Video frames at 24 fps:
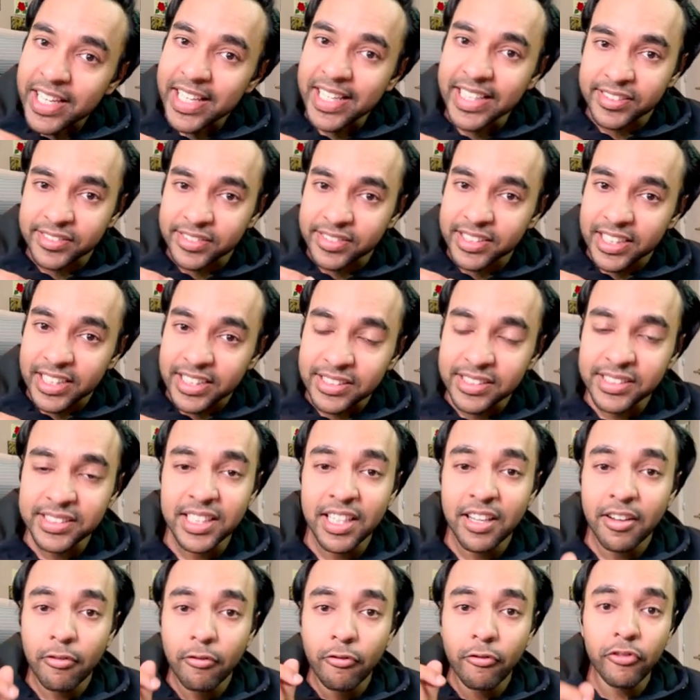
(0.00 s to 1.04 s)
instance,
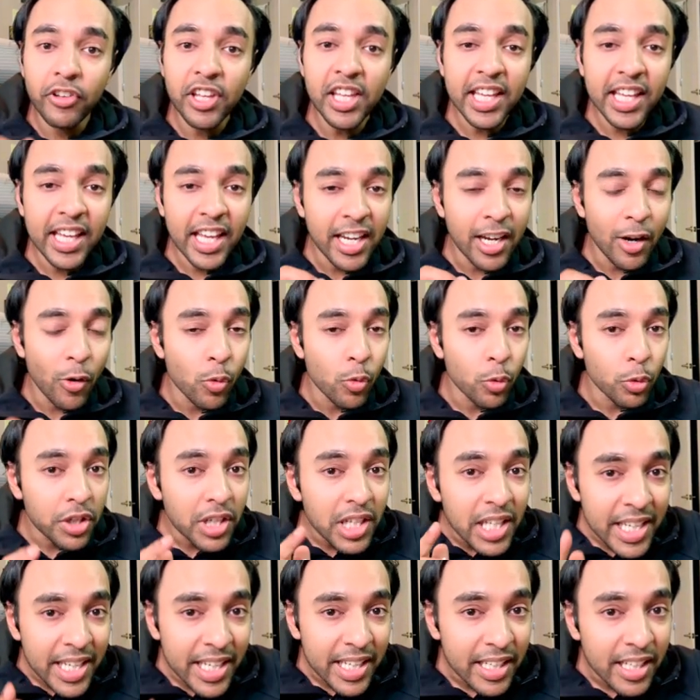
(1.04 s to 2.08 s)
we can only
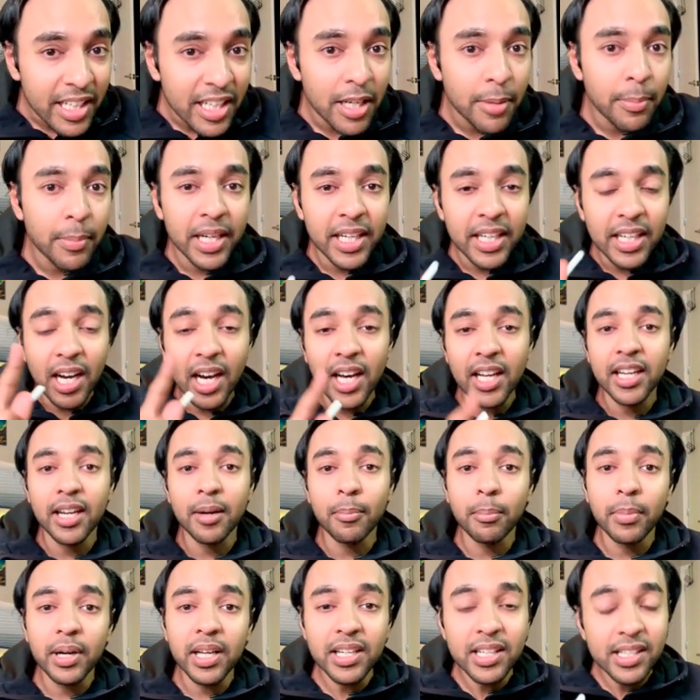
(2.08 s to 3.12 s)
increment a
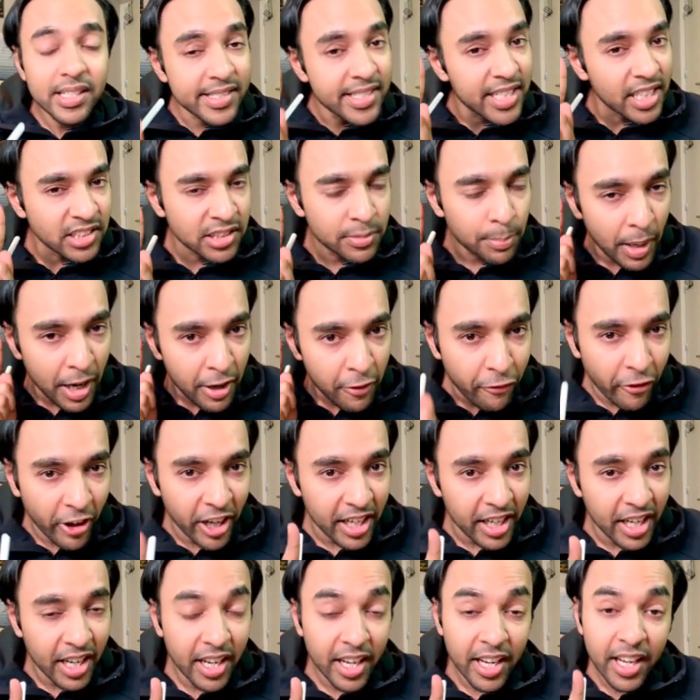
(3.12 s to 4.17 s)
number just by 1,
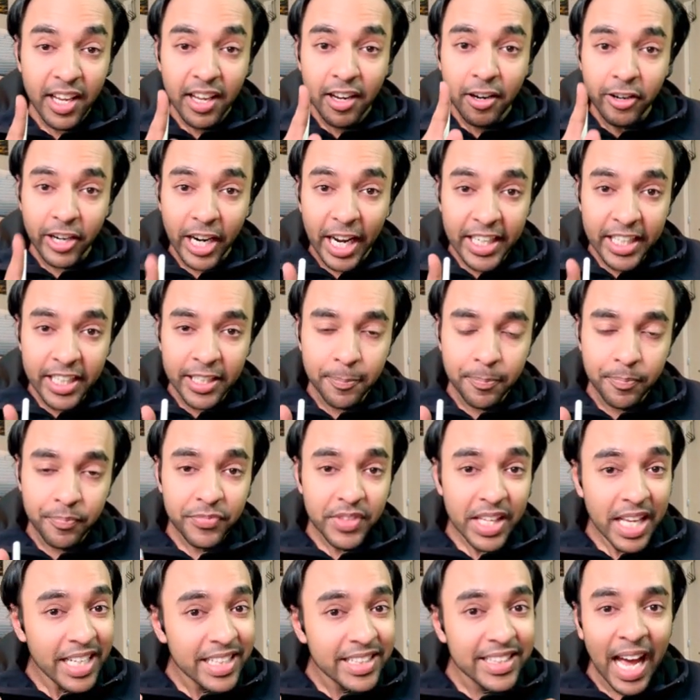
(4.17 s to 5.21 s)
right?
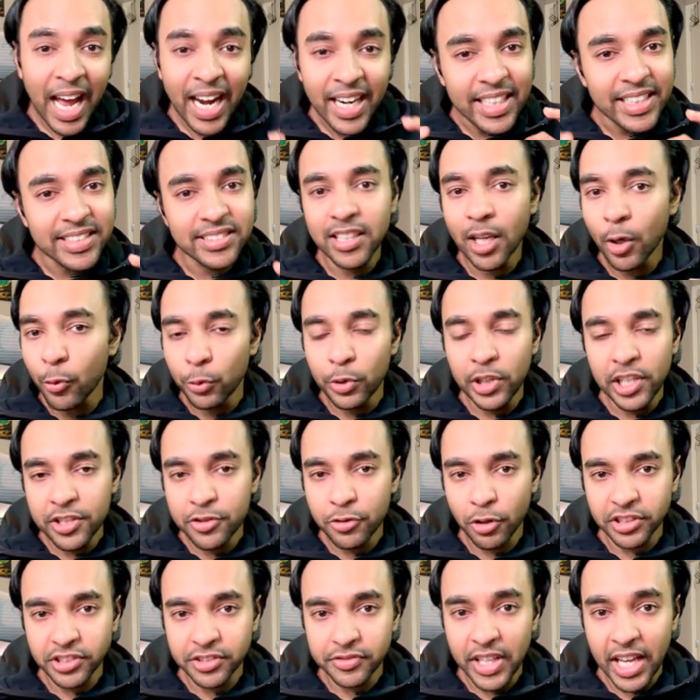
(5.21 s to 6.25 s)
That is the only
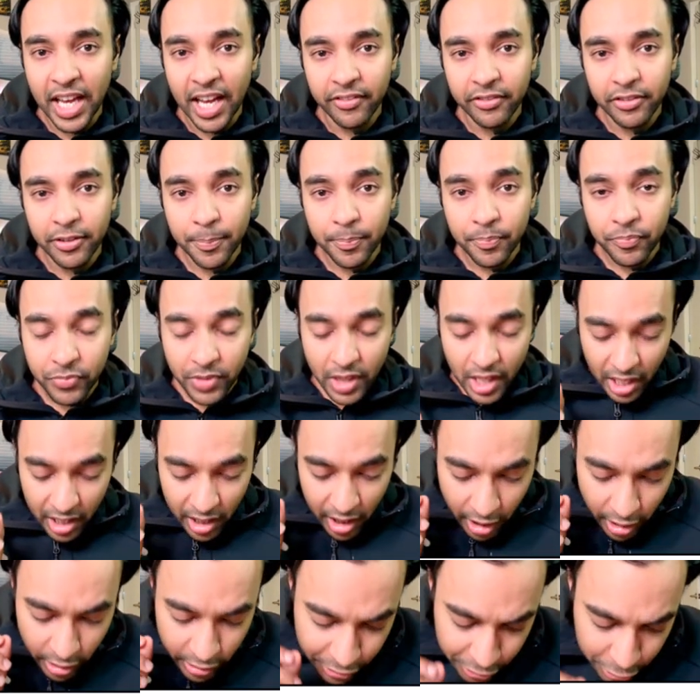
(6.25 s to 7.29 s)
choice we have.
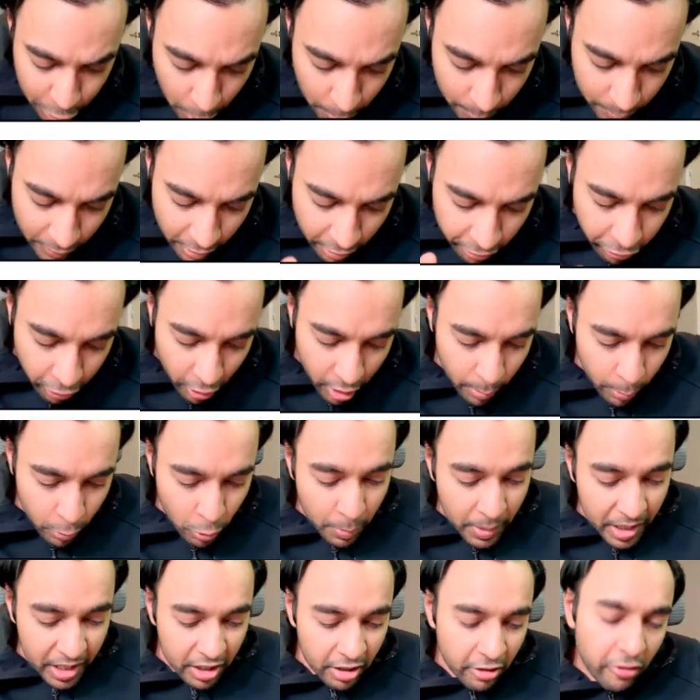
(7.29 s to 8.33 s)
So for a
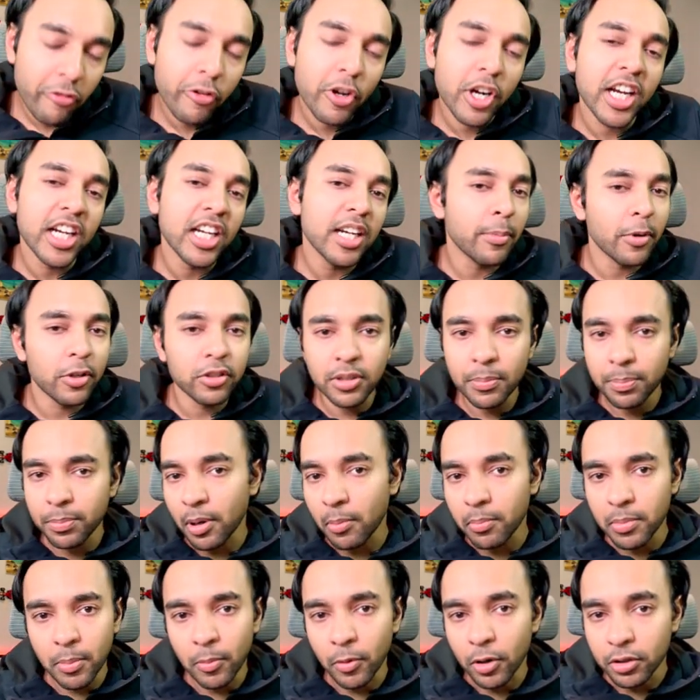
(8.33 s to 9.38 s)
moment, forget about the
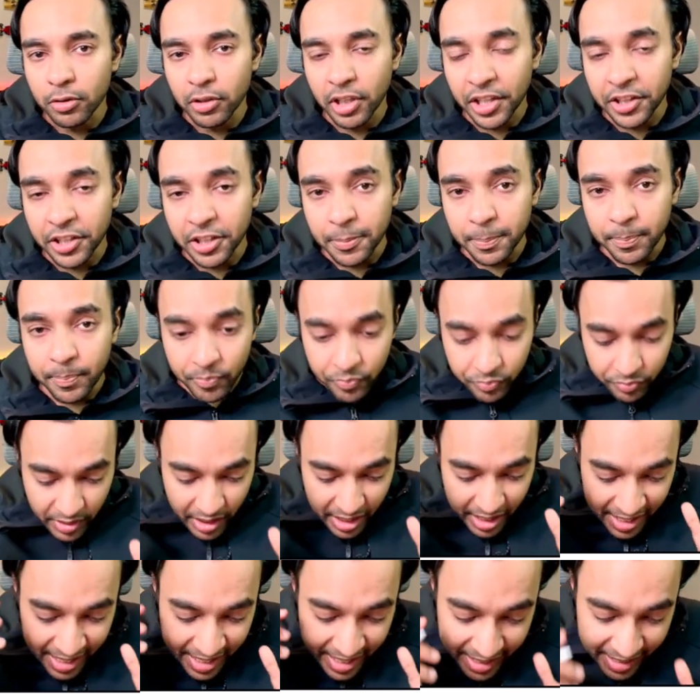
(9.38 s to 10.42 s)
problem altogether.
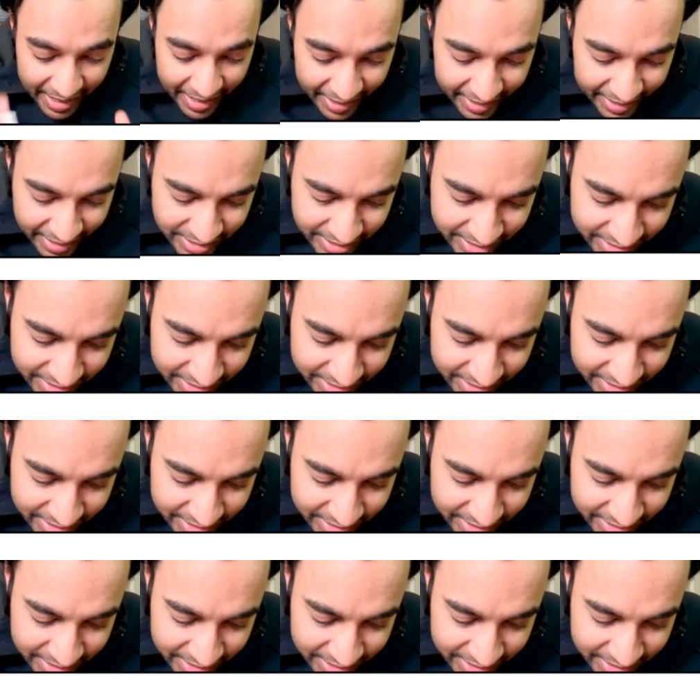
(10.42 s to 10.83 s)
Let us